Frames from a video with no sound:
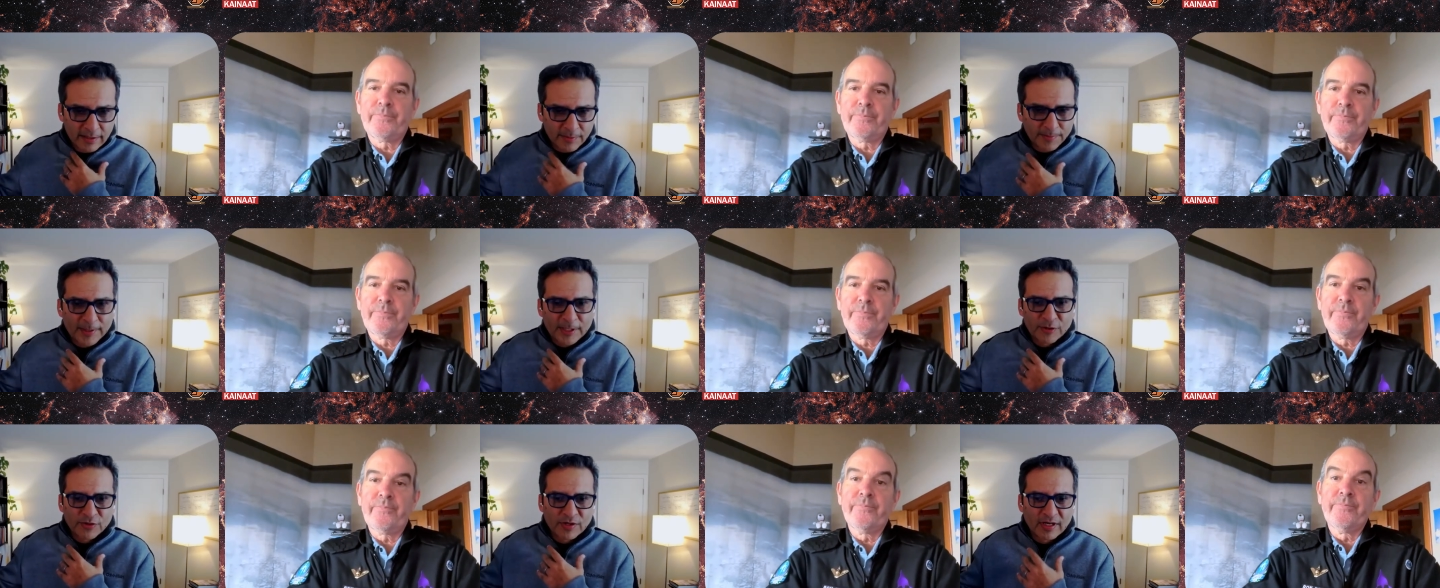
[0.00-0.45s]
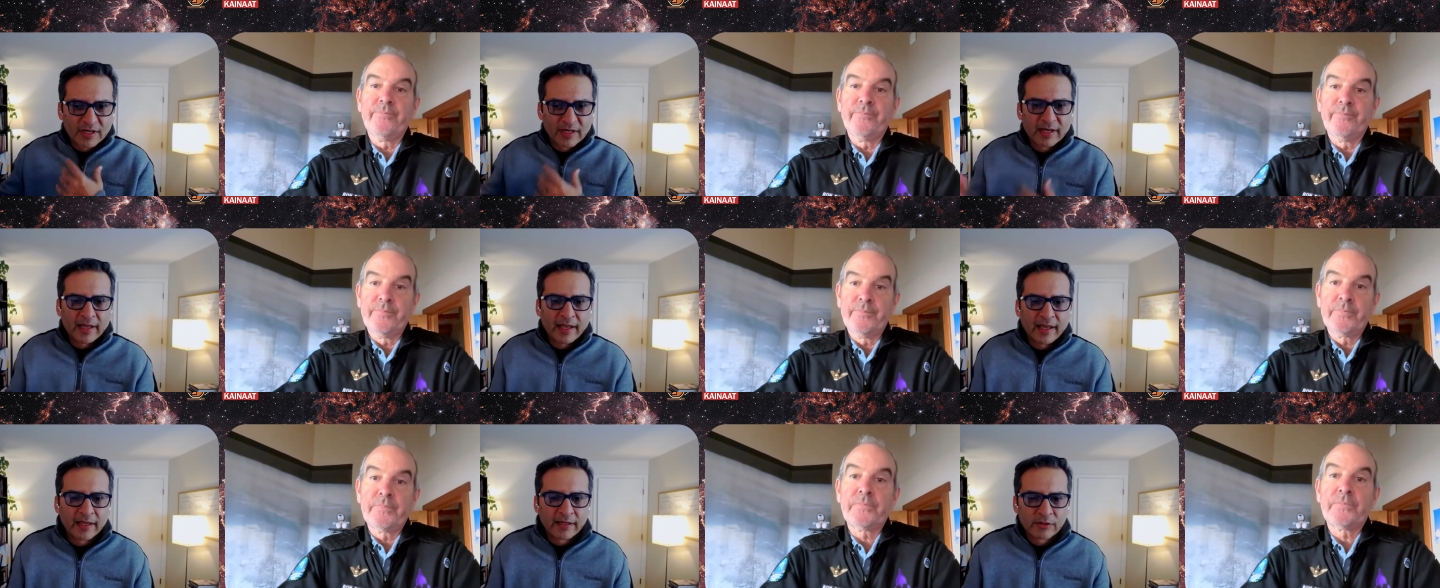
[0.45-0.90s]

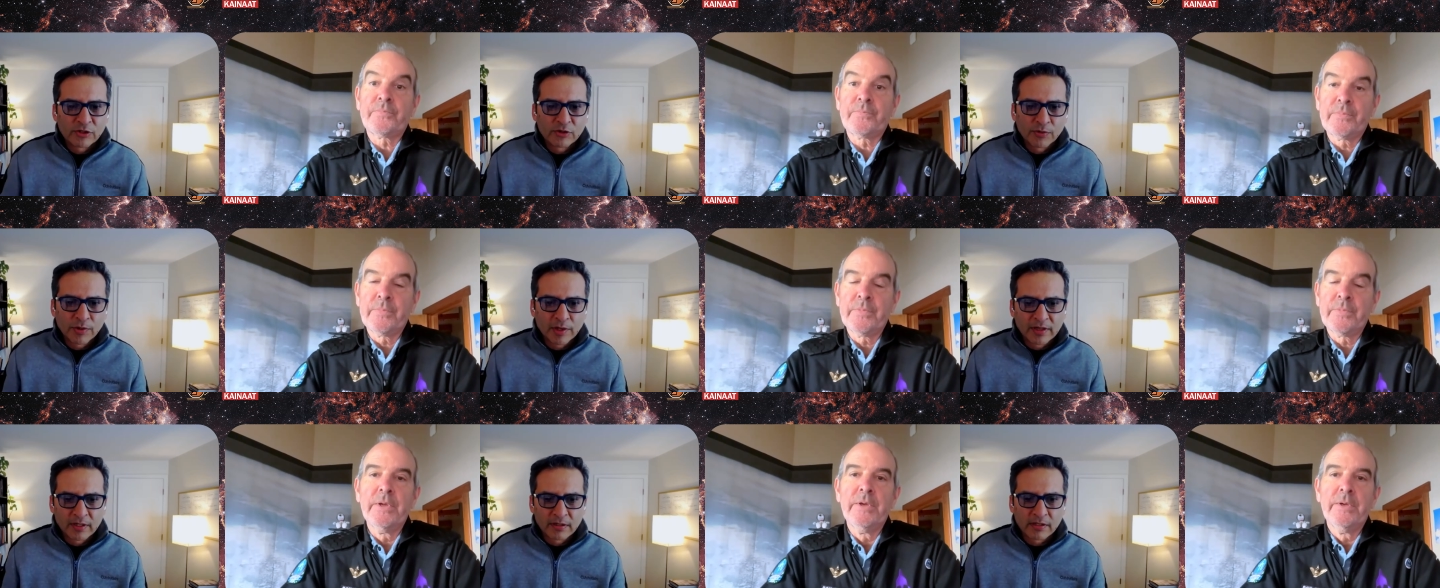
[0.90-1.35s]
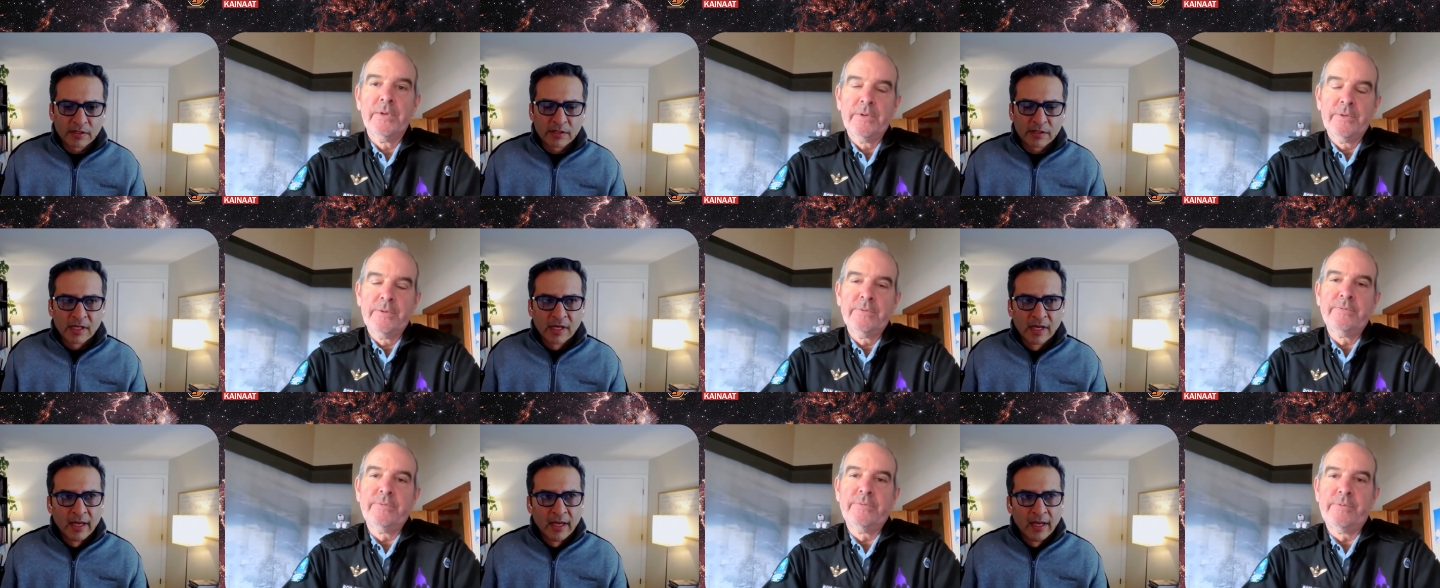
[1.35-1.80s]
Speaker 1: especially and to
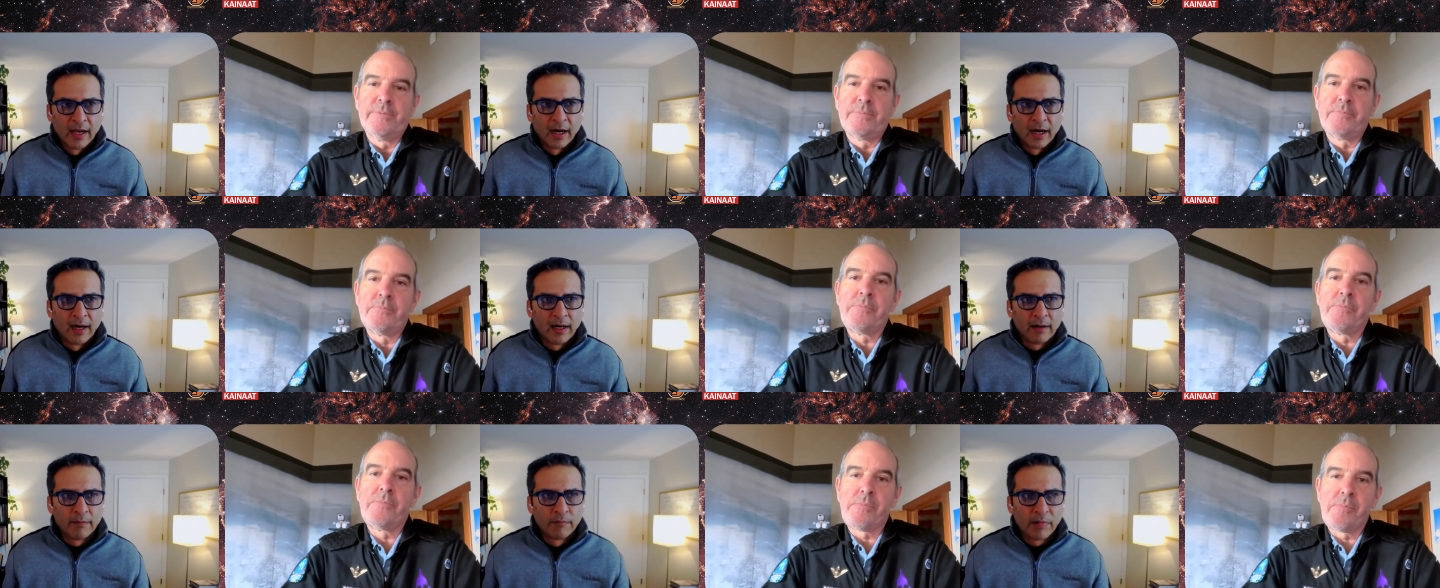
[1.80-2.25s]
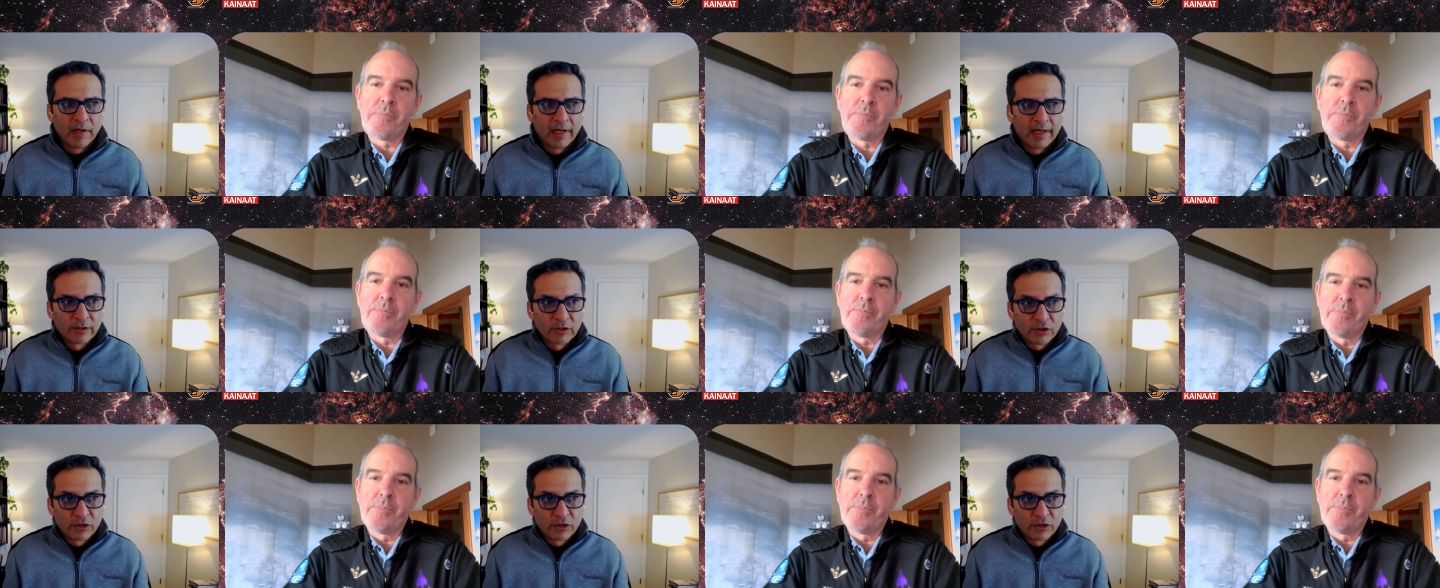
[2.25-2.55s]
others uh,